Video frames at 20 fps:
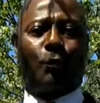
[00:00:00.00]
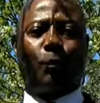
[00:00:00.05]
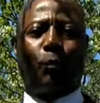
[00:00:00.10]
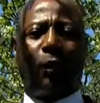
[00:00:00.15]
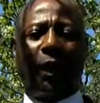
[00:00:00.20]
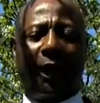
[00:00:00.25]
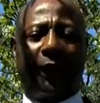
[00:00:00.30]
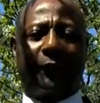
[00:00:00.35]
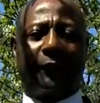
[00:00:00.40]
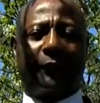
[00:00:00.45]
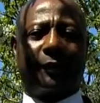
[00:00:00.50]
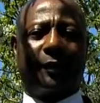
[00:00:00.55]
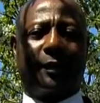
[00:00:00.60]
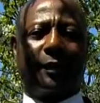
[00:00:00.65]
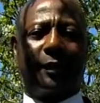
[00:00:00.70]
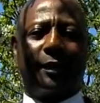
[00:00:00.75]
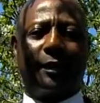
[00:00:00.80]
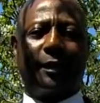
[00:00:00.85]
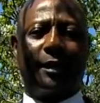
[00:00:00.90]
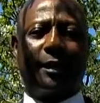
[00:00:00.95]
What?
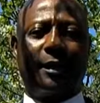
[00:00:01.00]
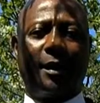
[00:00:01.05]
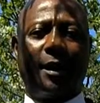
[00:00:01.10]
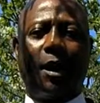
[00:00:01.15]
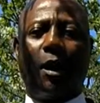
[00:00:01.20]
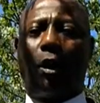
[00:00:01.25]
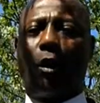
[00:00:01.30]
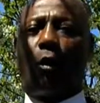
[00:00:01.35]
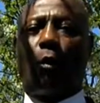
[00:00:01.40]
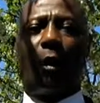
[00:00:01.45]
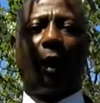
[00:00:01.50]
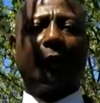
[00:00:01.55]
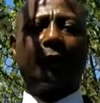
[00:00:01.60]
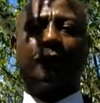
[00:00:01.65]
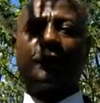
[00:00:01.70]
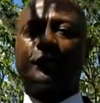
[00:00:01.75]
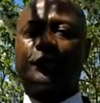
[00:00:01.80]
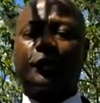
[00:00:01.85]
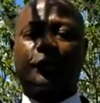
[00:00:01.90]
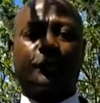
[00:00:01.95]
Oh, I
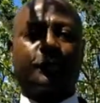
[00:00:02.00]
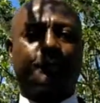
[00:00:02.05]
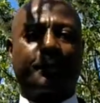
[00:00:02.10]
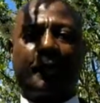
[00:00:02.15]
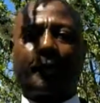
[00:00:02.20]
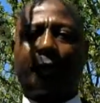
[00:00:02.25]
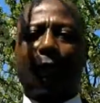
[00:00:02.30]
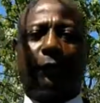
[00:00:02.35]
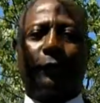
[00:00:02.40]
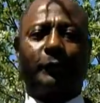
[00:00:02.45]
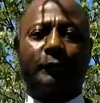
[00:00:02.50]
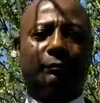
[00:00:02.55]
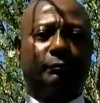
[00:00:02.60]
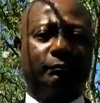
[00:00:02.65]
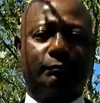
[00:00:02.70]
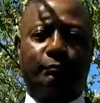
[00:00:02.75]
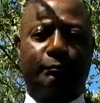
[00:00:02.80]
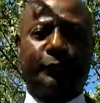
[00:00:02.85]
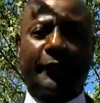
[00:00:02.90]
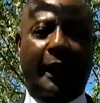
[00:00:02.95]
don't just pick on
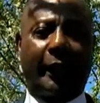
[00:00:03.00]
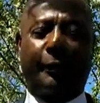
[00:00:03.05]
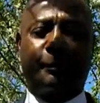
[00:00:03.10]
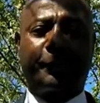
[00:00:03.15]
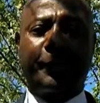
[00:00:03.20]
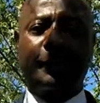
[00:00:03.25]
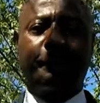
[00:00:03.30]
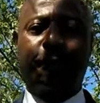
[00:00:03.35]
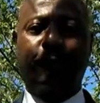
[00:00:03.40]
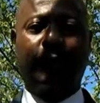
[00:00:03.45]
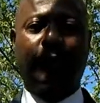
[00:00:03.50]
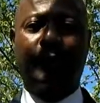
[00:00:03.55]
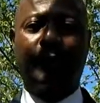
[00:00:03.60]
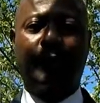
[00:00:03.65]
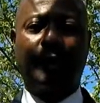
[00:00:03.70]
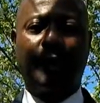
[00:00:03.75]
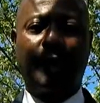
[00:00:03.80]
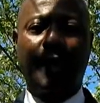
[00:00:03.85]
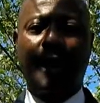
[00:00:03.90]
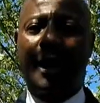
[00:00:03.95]
black people.
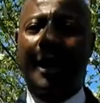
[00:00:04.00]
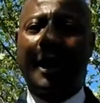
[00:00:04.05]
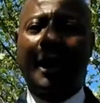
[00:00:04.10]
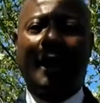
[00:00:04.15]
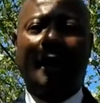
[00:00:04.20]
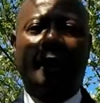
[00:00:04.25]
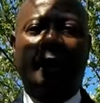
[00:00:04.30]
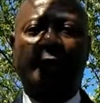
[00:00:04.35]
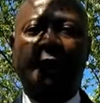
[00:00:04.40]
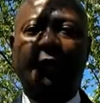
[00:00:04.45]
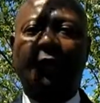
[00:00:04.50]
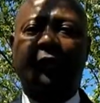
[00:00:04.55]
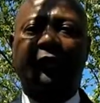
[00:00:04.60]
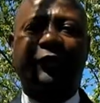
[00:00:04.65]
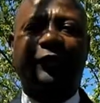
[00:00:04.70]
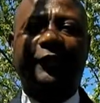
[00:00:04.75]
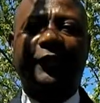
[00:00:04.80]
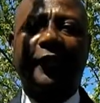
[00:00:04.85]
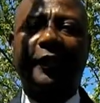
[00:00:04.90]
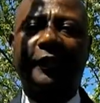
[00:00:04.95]

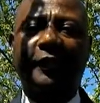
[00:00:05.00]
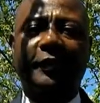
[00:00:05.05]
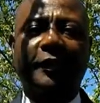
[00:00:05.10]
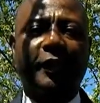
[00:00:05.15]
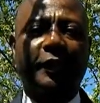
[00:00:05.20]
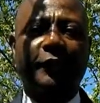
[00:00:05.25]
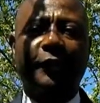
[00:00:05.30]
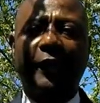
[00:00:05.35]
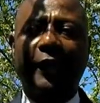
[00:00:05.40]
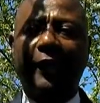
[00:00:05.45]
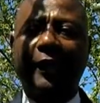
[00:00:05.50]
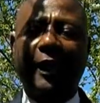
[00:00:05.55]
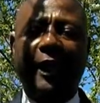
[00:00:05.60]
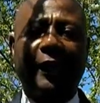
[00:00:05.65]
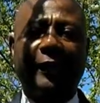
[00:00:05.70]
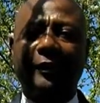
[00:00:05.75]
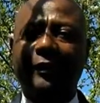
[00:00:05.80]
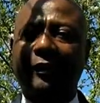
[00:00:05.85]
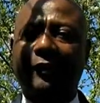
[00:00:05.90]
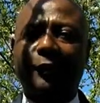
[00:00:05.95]
Skin color ain't
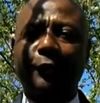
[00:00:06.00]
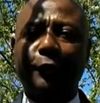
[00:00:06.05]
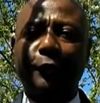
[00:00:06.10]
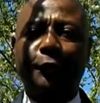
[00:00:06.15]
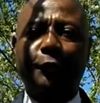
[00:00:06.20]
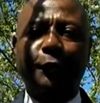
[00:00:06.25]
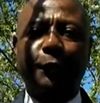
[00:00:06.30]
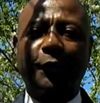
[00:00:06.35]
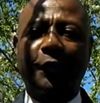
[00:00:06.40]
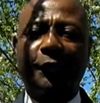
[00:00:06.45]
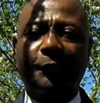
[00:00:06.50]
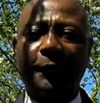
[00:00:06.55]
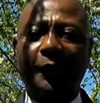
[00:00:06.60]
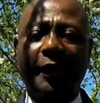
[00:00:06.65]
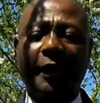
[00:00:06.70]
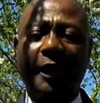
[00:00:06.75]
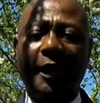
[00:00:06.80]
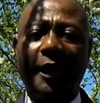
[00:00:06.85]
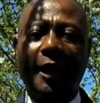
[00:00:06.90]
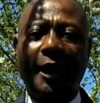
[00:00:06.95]
got nothing to do with me.
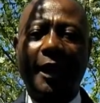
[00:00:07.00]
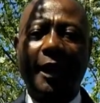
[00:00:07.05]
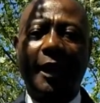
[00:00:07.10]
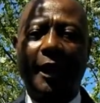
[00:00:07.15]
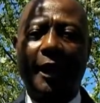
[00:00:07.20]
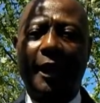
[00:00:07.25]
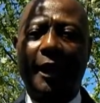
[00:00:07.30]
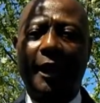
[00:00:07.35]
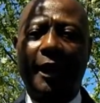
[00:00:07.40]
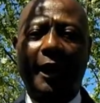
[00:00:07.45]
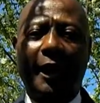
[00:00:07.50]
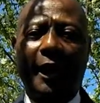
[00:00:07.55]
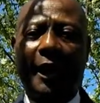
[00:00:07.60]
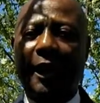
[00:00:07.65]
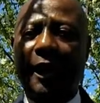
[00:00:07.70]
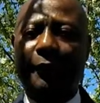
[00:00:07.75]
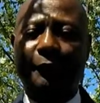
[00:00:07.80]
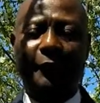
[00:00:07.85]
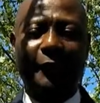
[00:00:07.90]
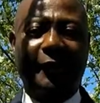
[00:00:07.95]
I
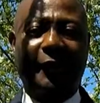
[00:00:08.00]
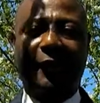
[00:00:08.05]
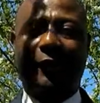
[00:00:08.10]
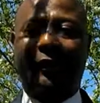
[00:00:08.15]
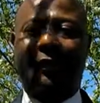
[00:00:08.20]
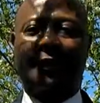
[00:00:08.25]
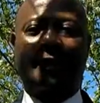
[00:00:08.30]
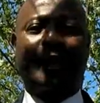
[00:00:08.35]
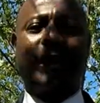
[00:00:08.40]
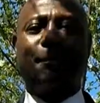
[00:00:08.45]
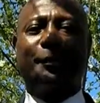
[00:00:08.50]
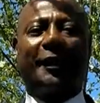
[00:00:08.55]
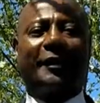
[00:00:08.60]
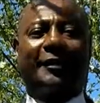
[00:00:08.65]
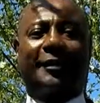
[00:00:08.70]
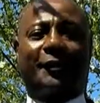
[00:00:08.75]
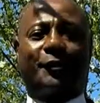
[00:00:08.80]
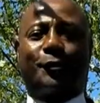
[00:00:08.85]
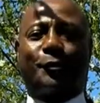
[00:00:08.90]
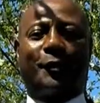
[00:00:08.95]
have an economic
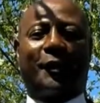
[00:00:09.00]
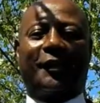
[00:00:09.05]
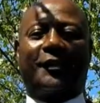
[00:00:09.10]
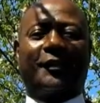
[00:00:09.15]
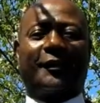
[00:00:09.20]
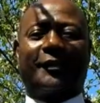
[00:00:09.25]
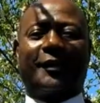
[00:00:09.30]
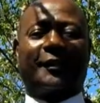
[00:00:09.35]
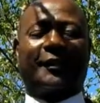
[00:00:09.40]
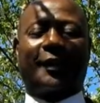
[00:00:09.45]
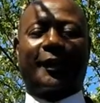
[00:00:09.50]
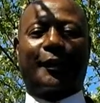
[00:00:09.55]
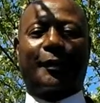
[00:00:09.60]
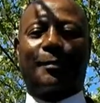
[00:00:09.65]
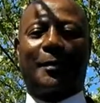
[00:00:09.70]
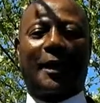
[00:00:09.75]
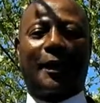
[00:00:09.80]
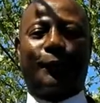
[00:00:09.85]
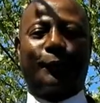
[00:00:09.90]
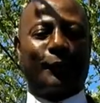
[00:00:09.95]
situation to think
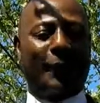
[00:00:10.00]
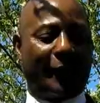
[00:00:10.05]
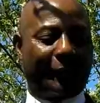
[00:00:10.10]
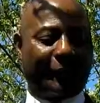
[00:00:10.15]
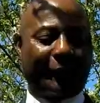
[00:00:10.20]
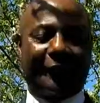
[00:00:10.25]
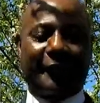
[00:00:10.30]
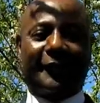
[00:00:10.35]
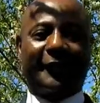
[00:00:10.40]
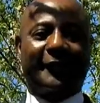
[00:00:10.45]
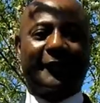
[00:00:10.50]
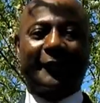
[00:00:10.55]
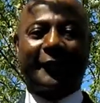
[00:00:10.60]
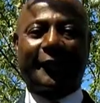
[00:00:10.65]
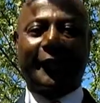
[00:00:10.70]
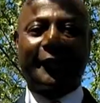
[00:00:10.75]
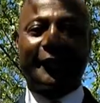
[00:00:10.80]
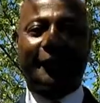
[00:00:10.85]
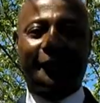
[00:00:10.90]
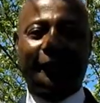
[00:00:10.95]
about rather than the
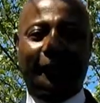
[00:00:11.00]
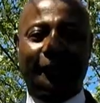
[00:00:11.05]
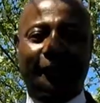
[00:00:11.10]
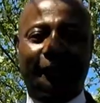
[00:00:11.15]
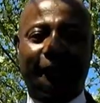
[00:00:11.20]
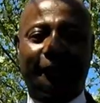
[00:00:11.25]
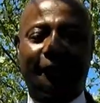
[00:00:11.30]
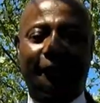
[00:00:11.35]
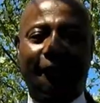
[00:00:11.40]
skin color.